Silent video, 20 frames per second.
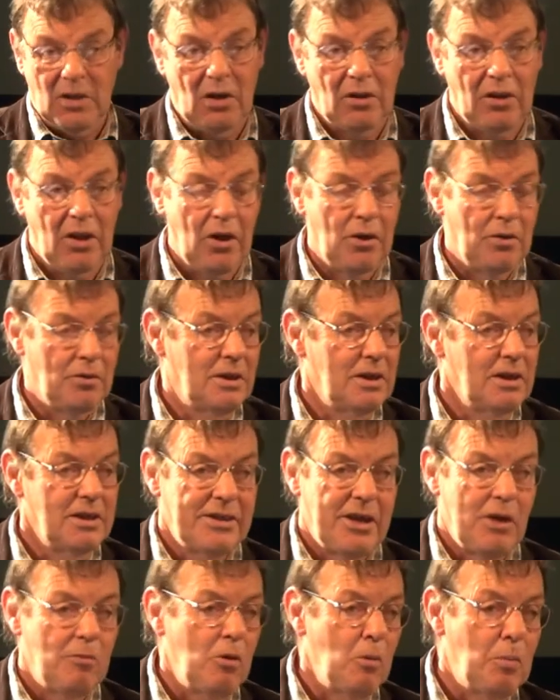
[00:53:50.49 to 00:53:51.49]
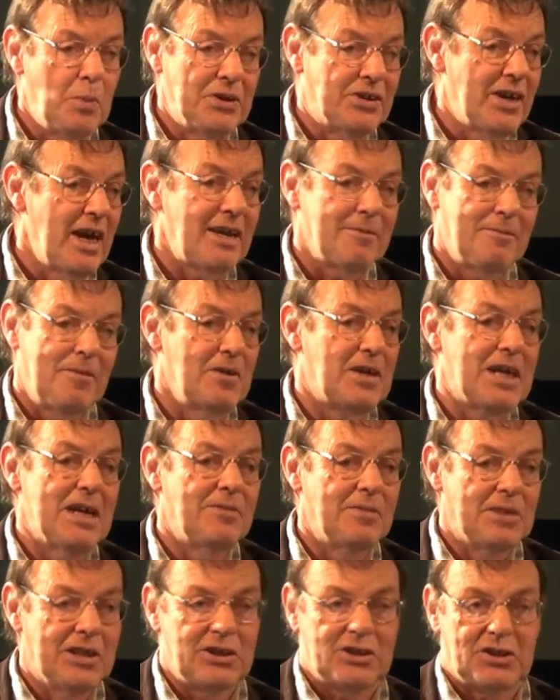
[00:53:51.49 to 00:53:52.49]
although there will be debt
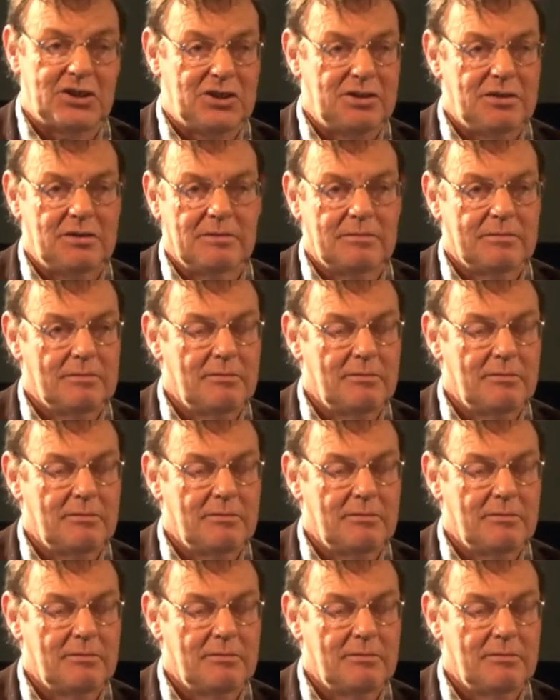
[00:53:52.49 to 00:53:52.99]
forgiveness,